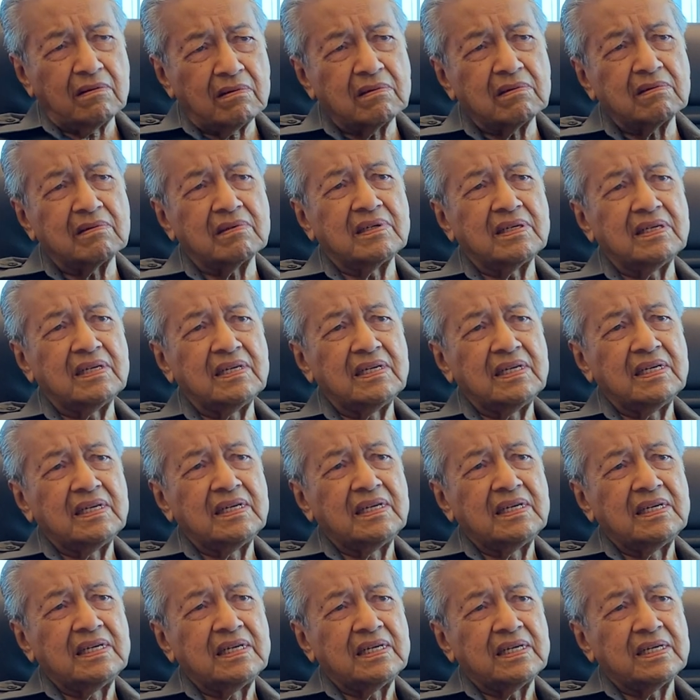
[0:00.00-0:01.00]
on.
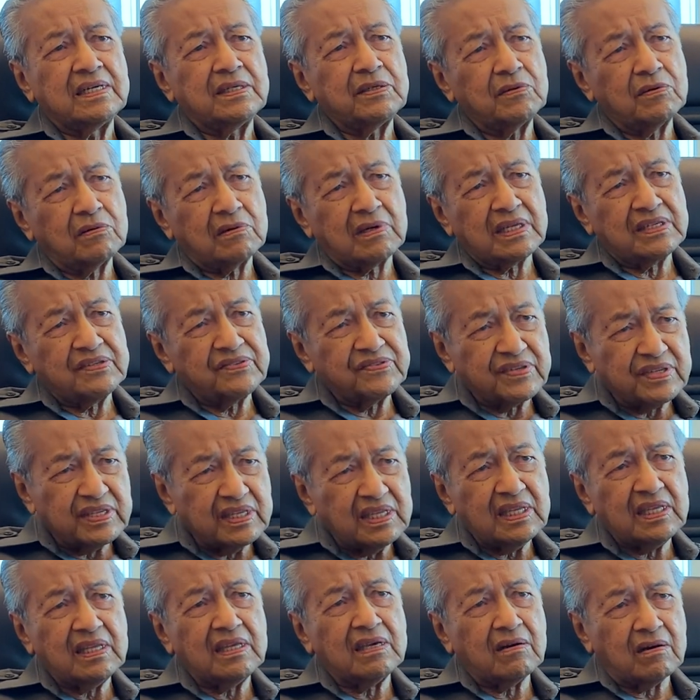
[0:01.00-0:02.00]
You can
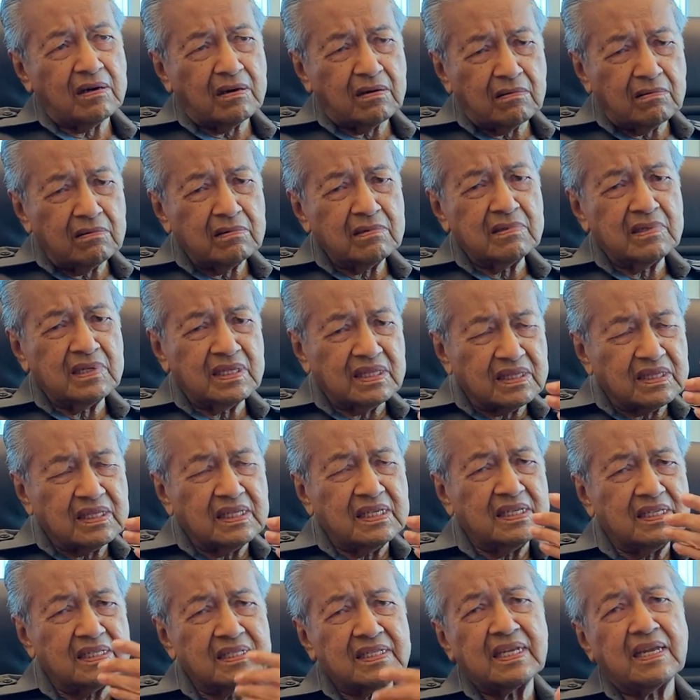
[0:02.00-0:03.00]
see all the
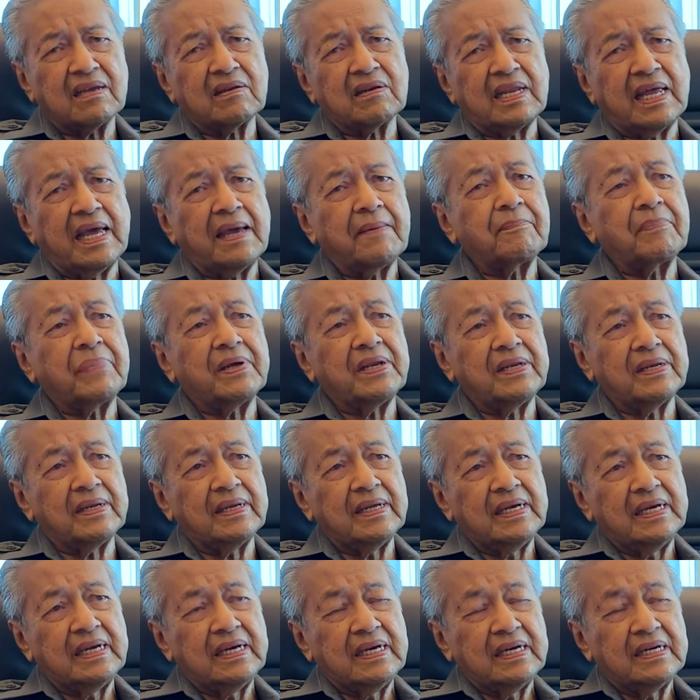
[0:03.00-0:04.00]
things that
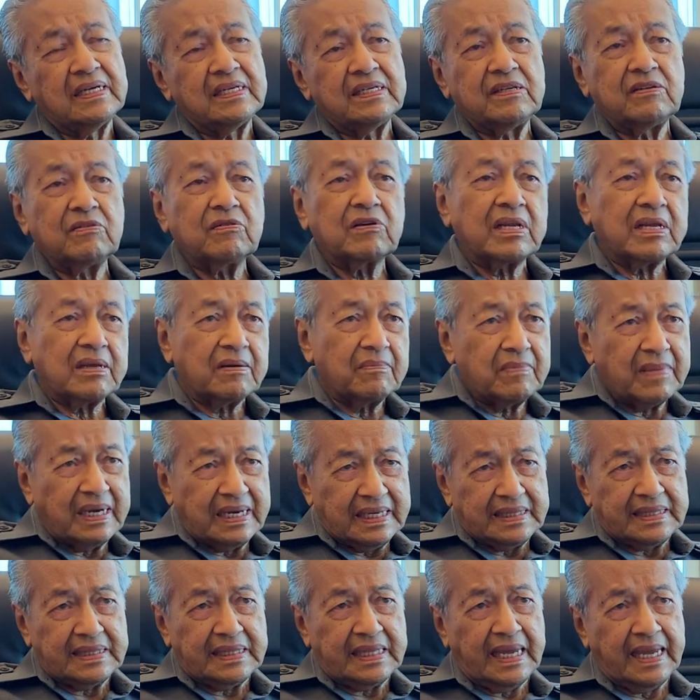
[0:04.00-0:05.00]
happened during
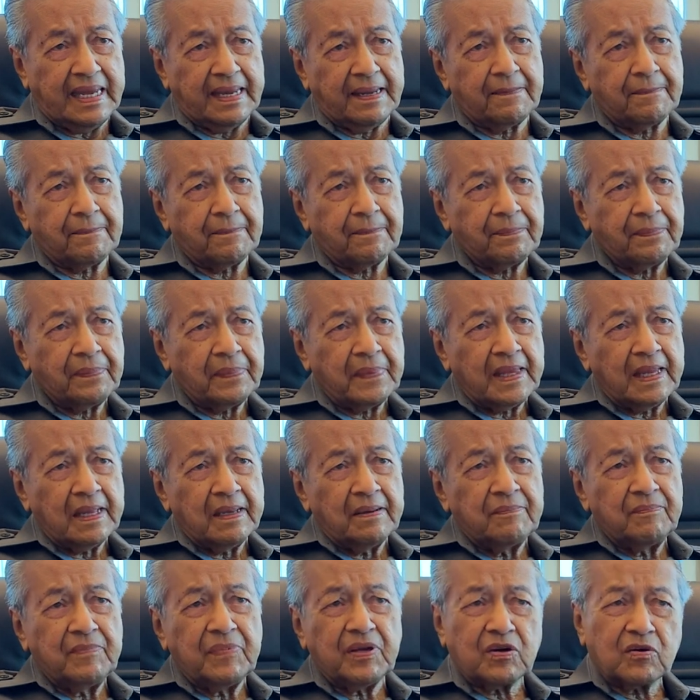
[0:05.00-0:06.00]
my time
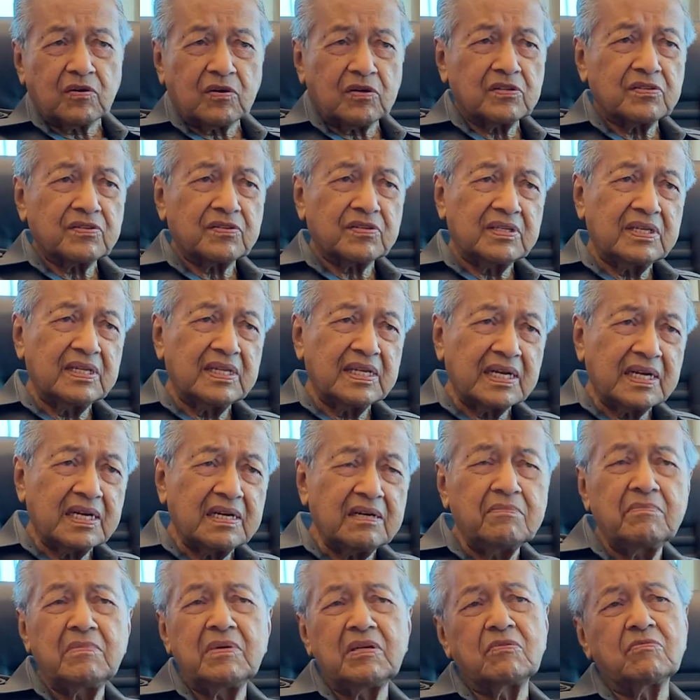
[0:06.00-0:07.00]
because the
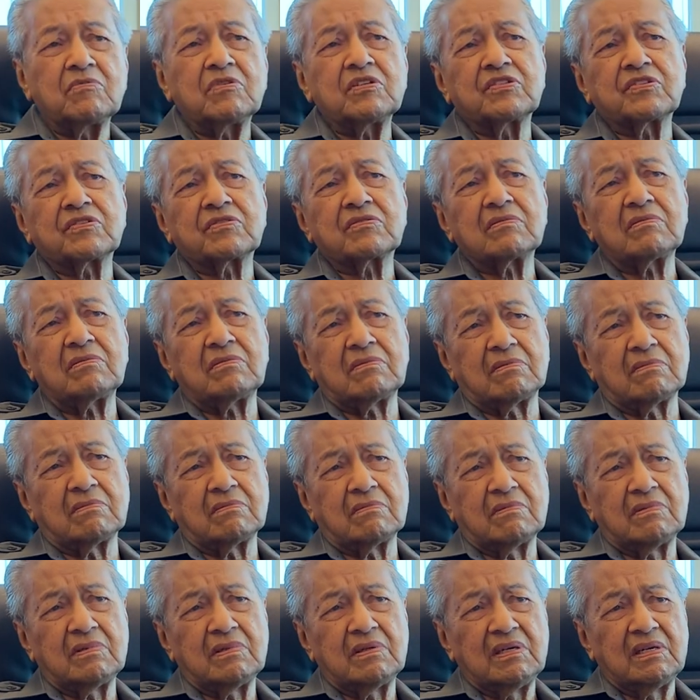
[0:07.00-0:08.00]
government was
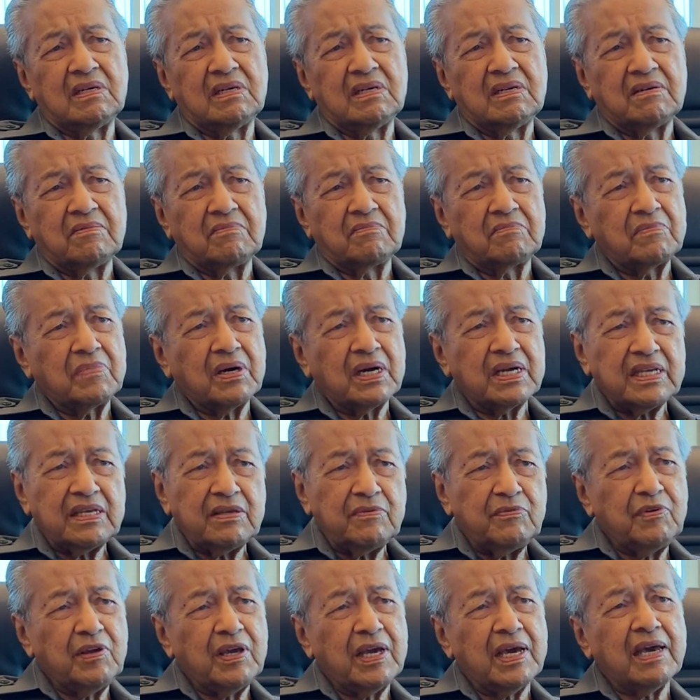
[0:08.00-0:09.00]
strong. But
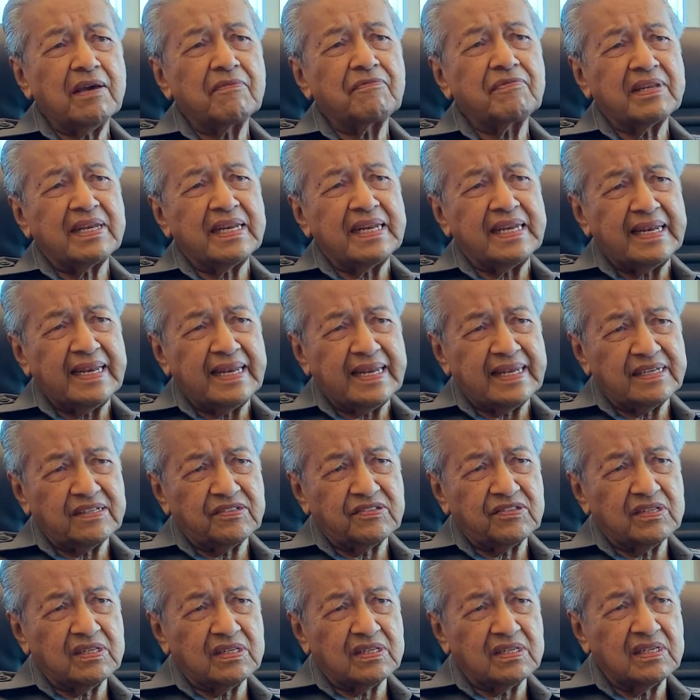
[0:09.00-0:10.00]
if you have an
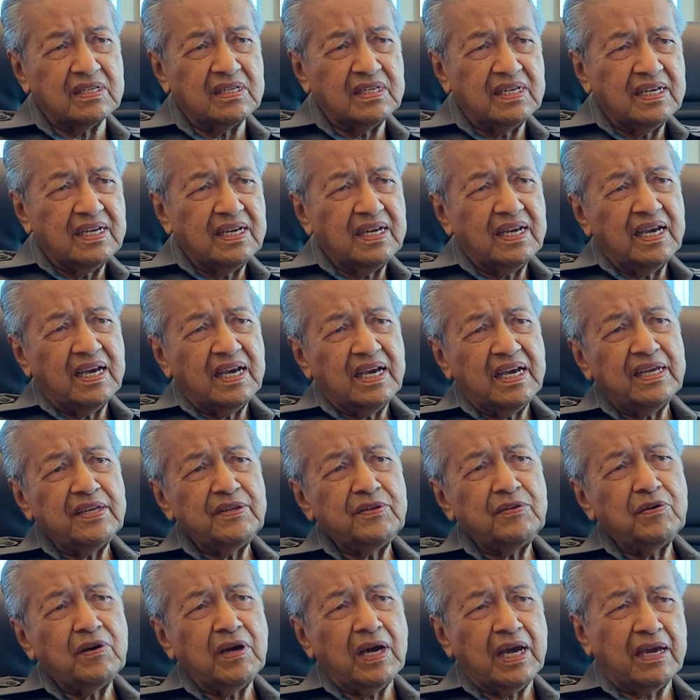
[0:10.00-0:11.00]
election and
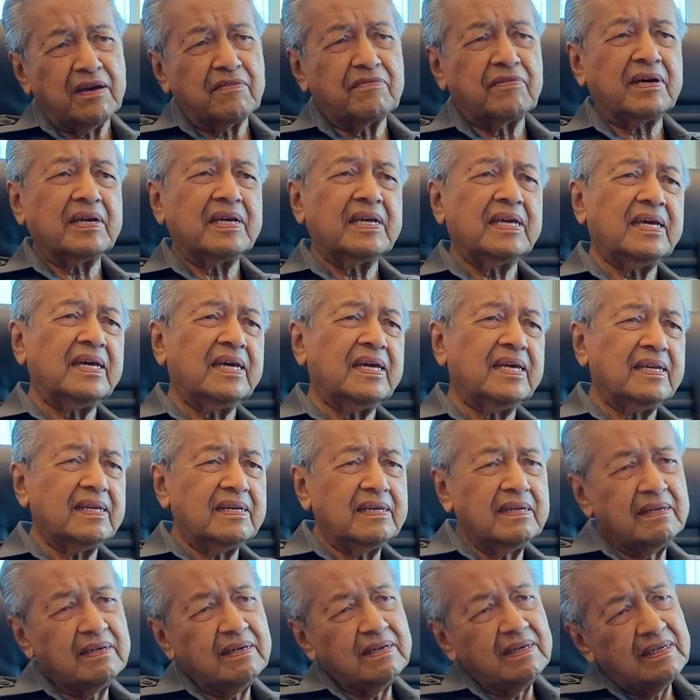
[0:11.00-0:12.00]
you have
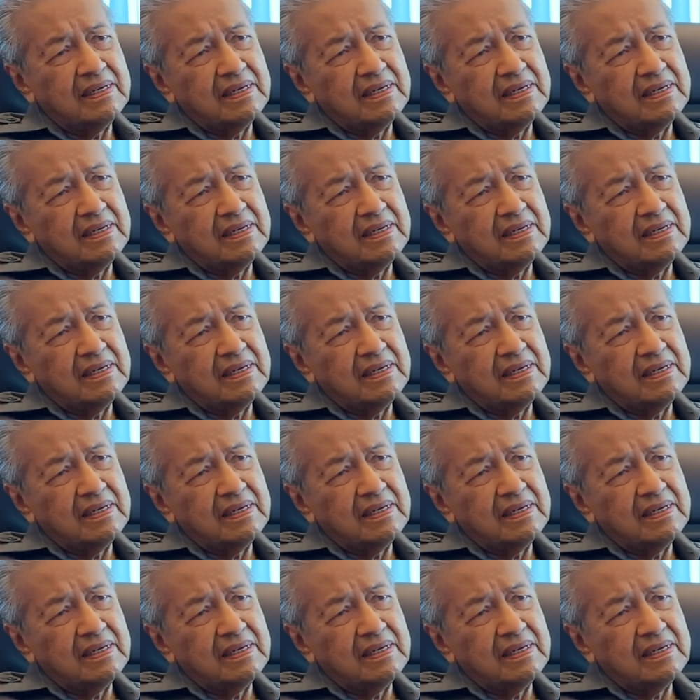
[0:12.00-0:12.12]
again